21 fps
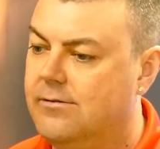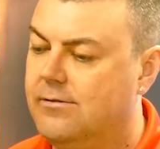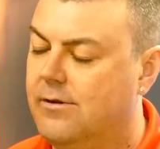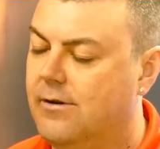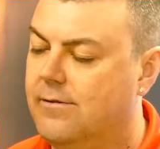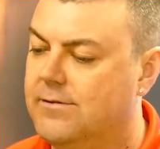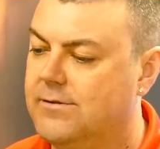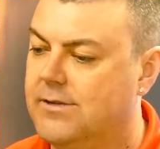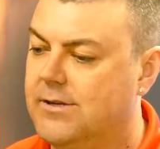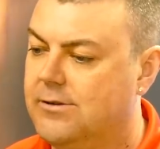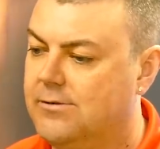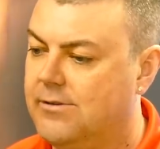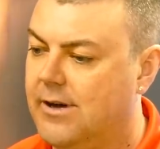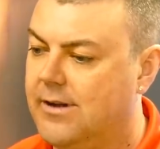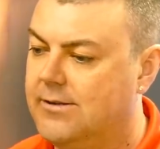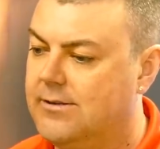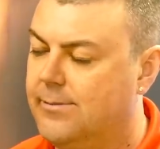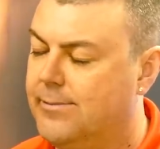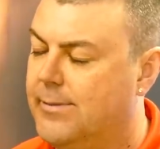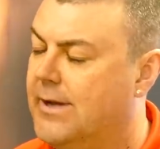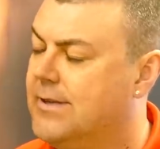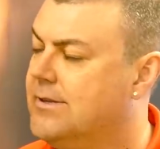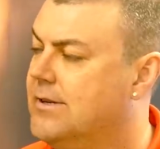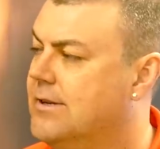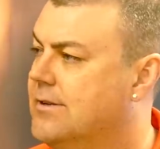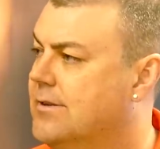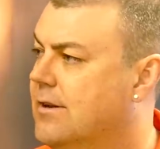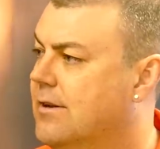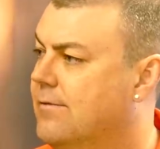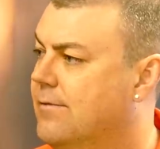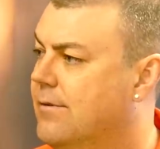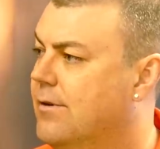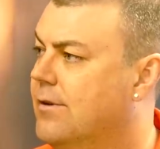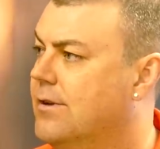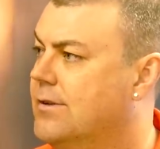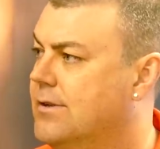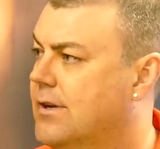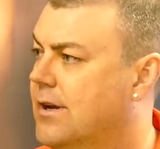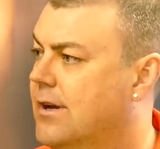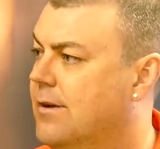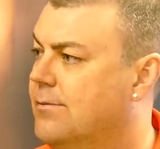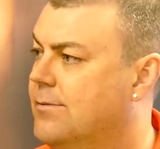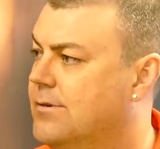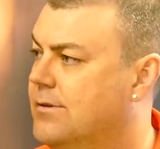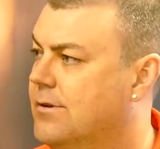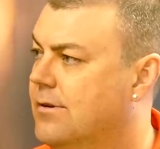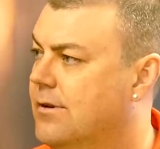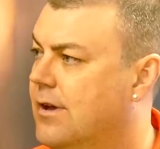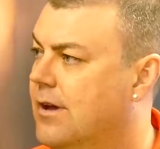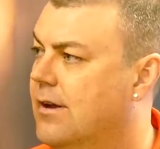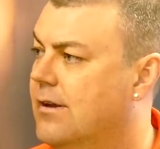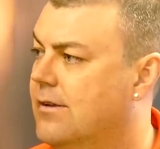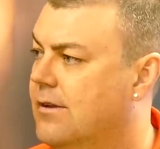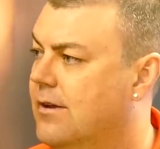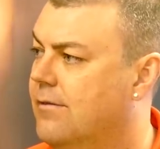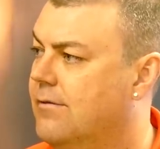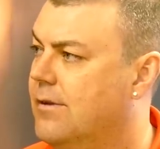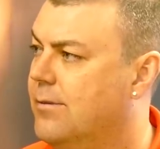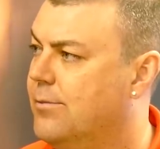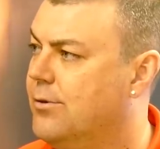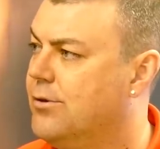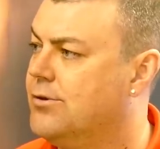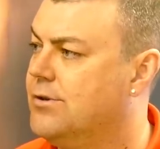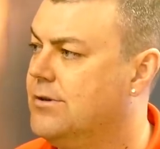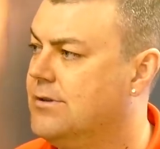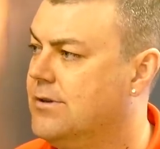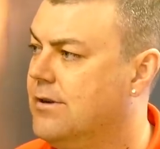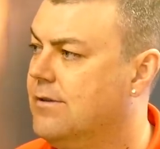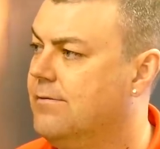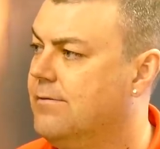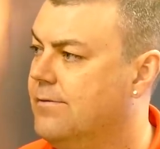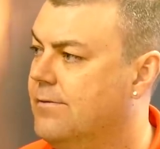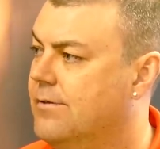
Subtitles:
obviously trying to better yourself all the time. So, yeah, definitely push yourself.